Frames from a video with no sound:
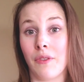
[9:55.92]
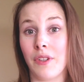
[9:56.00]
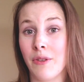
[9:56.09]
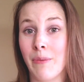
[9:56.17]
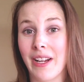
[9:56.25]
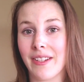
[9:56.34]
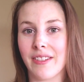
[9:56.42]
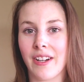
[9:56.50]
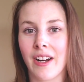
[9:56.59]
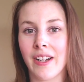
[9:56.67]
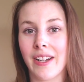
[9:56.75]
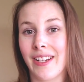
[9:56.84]
you might
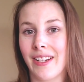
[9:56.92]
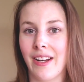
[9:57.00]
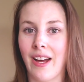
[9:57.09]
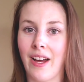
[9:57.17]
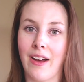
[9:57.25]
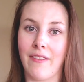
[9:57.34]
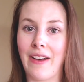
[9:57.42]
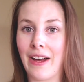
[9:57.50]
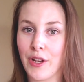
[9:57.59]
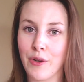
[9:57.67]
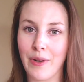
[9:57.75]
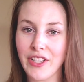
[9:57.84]
start in a
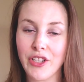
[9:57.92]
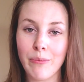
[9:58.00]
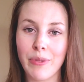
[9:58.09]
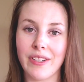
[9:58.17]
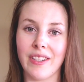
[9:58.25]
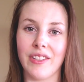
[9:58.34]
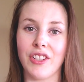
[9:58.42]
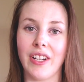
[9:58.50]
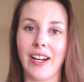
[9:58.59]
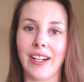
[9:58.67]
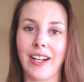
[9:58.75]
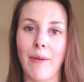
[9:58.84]
valuation position
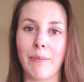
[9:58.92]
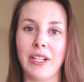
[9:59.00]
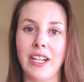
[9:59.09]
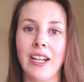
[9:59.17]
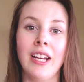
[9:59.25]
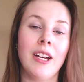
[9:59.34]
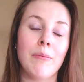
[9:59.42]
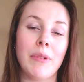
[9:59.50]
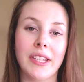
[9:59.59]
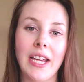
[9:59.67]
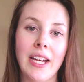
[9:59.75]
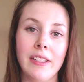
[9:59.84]
at a company,
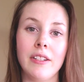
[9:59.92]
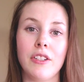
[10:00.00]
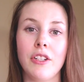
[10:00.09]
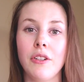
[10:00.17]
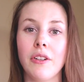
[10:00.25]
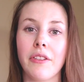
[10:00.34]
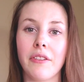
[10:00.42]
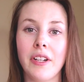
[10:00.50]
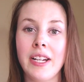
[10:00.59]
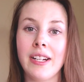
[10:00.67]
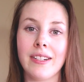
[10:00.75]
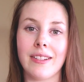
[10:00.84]
but then 2 or
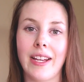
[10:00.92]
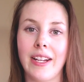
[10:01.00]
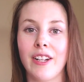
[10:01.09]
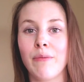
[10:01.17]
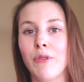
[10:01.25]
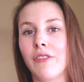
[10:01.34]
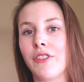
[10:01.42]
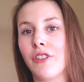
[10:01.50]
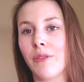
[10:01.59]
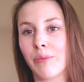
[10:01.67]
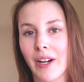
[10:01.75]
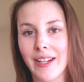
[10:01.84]
3 years later move to
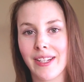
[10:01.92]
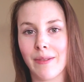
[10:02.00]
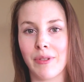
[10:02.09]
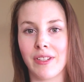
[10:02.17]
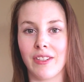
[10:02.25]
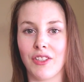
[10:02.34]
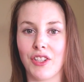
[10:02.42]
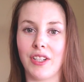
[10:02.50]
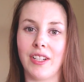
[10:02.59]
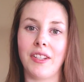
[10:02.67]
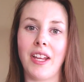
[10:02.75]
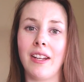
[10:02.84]
a pricing
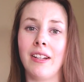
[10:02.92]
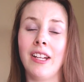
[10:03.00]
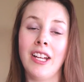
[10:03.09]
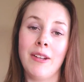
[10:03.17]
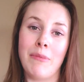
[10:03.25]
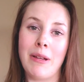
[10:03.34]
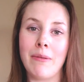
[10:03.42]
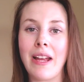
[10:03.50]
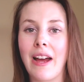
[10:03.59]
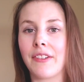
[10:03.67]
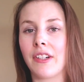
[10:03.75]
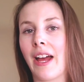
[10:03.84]
position, and then maybe
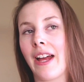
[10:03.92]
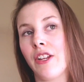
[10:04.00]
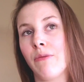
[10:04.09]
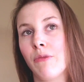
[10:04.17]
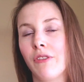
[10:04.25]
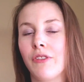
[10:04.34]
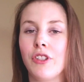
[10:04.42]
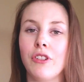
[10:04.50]
after that you move